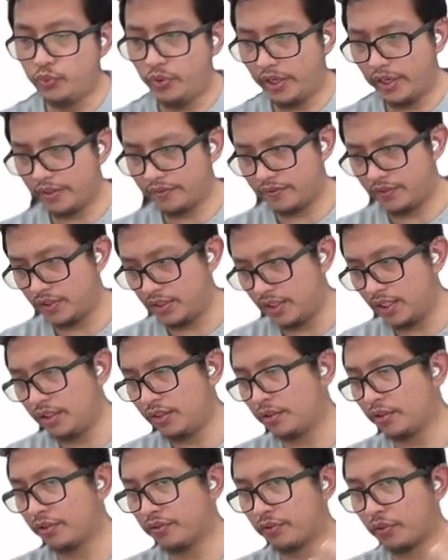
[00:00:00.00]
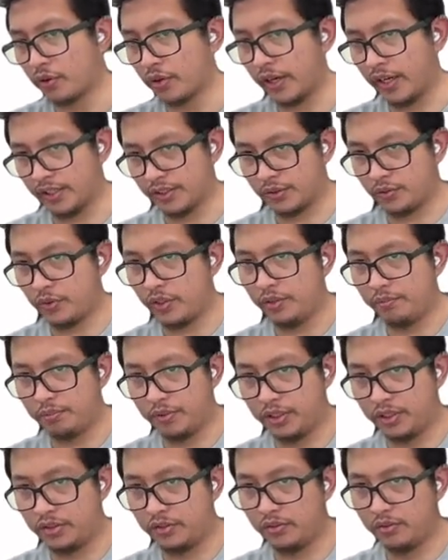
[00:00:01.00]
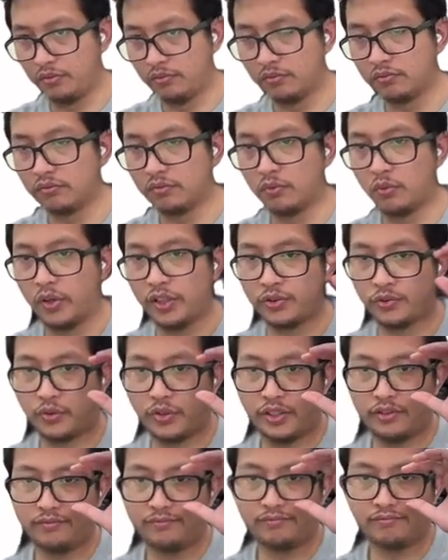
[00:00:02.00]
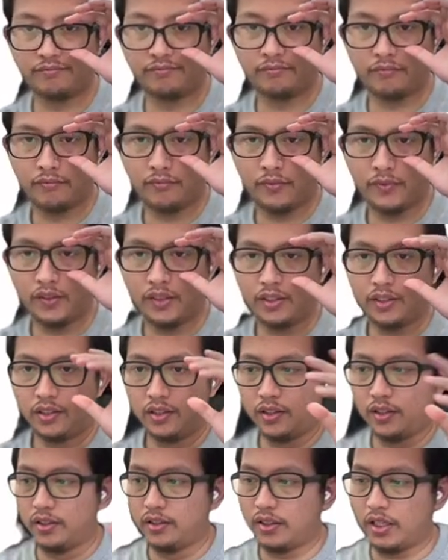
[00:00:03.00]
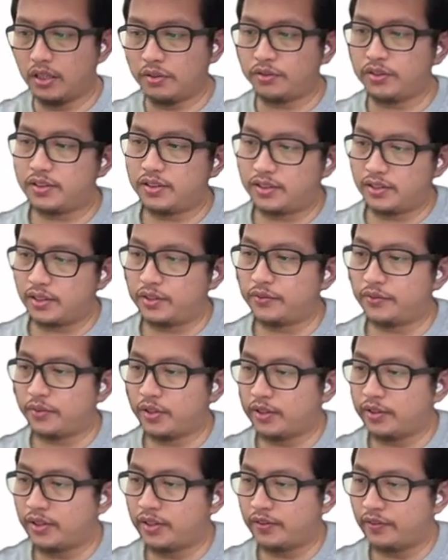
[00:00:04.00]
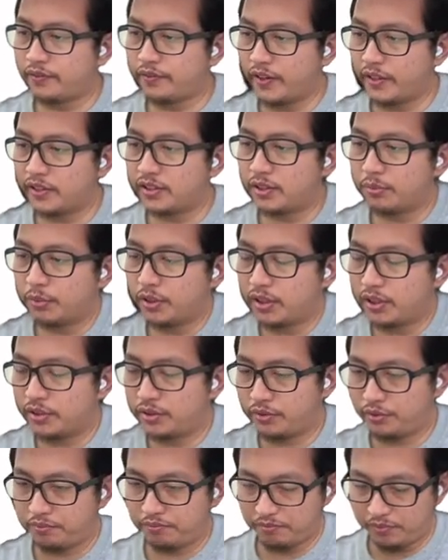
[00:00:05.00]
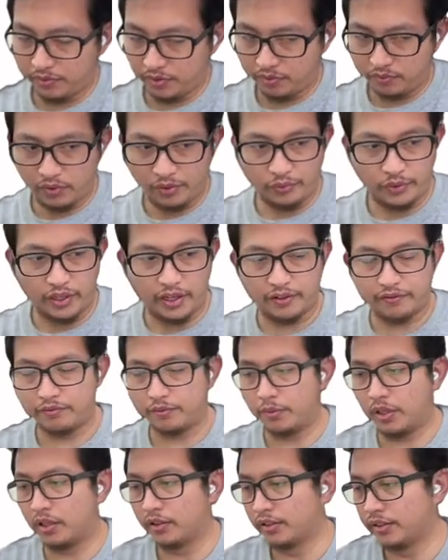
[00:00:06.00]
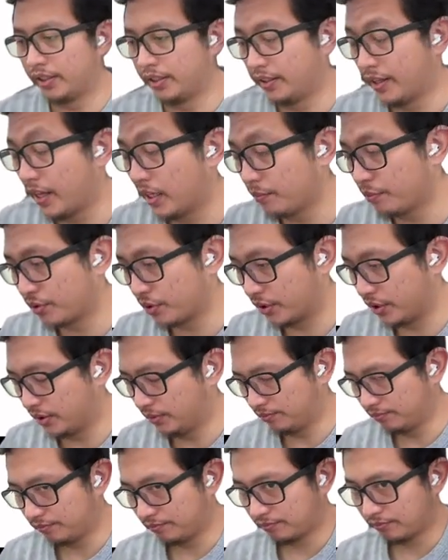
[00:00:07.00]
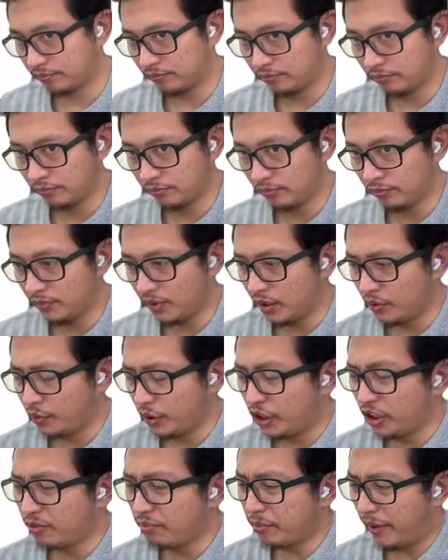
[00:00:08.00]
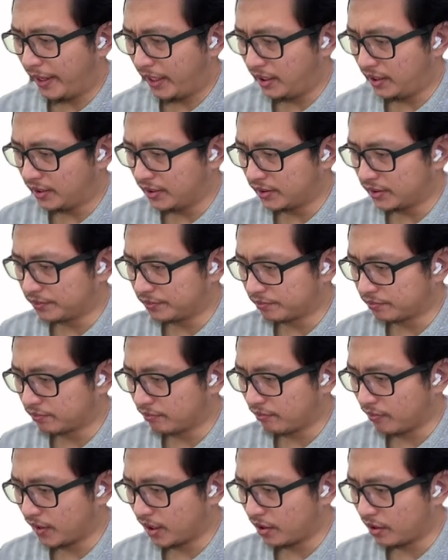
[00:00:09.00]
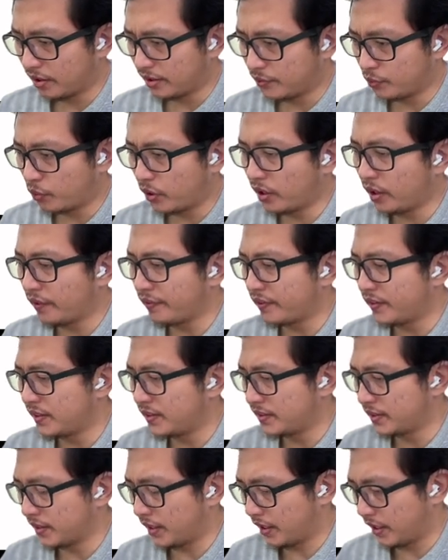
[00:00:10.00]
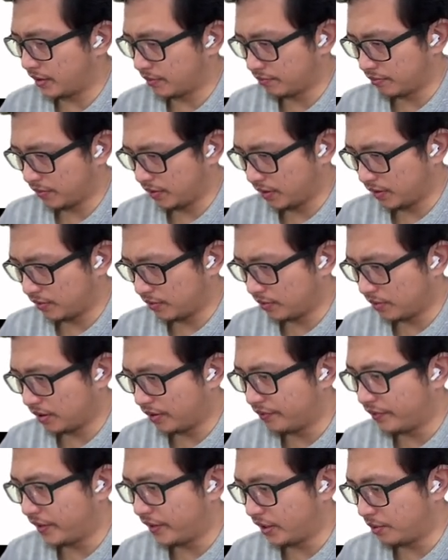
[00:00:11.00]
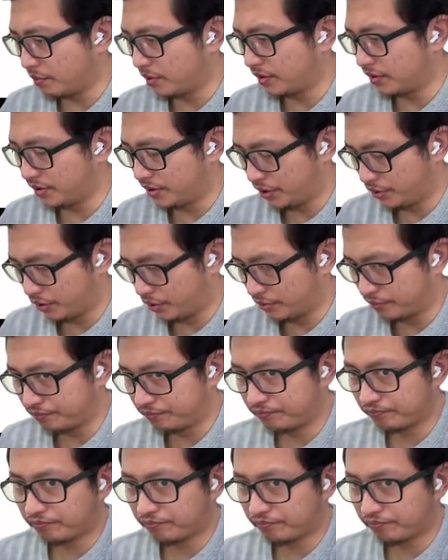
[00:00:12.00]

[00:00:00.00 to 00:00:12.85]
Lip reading: We have z equal 4x squared plus y squared. Now this very similar to what we have in ellipsoid. We could make one of these variables 0.